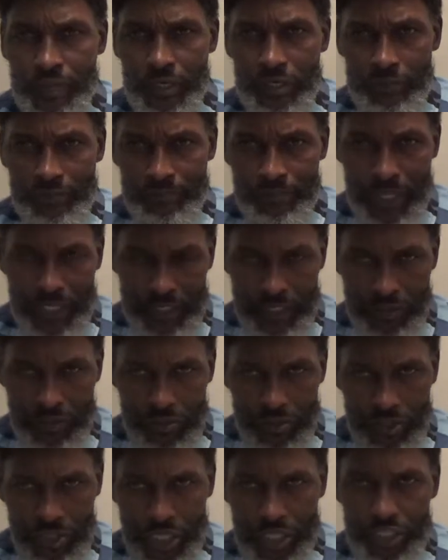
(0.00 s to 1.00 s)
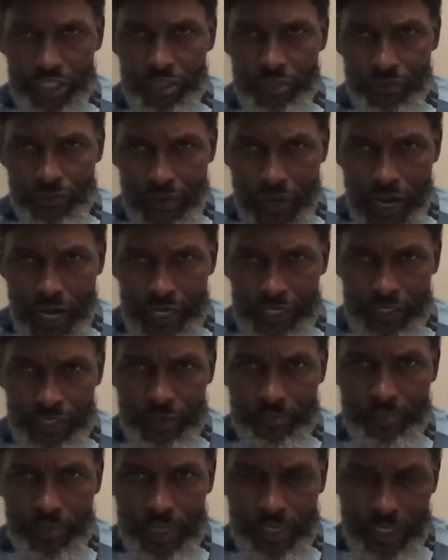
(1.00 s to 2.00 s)
and make those nations rise
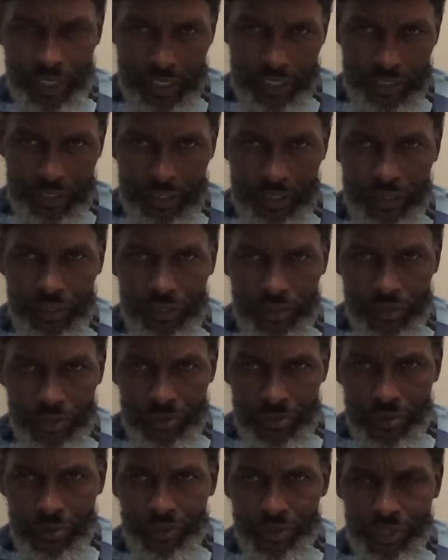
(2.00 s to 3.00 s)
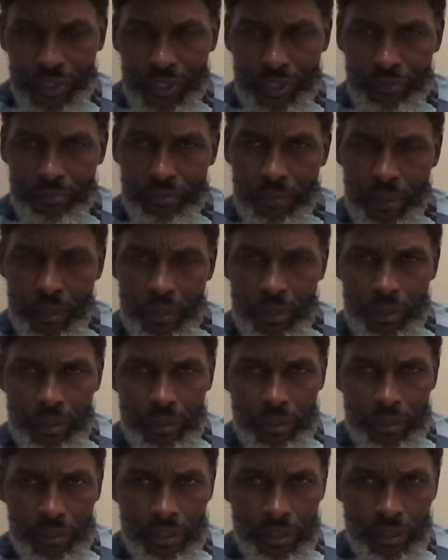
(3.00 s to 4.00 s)
up against Jerusalem,
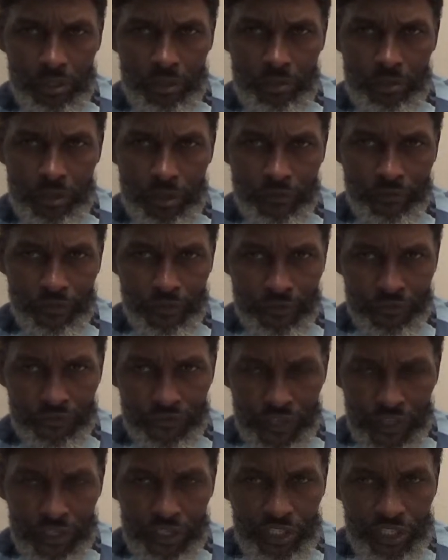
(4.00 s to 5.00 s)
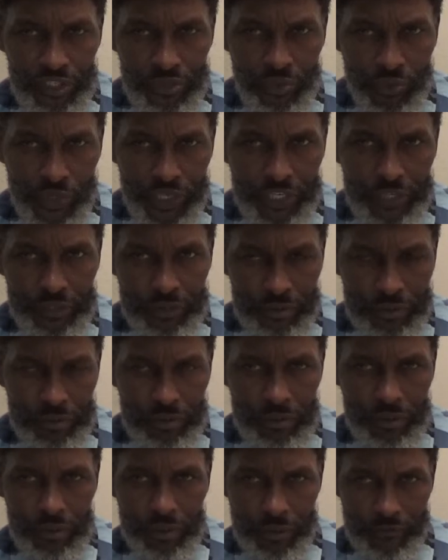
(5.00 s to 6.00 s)
you know, and fulfill his will
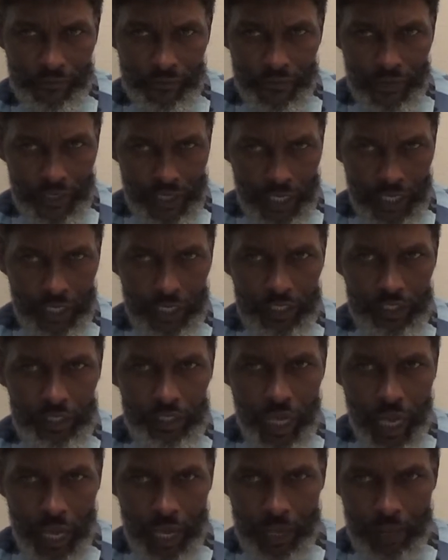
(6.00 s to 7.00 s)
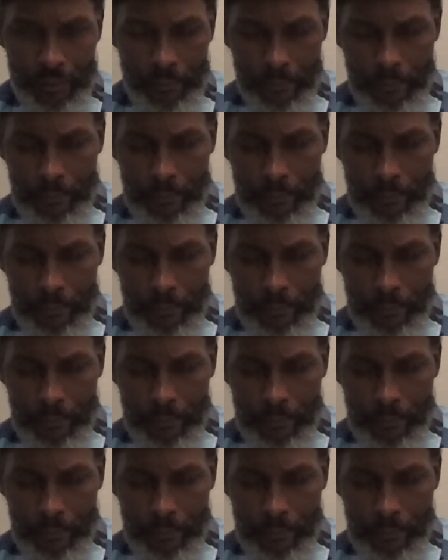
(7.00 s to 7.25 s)
for the end time.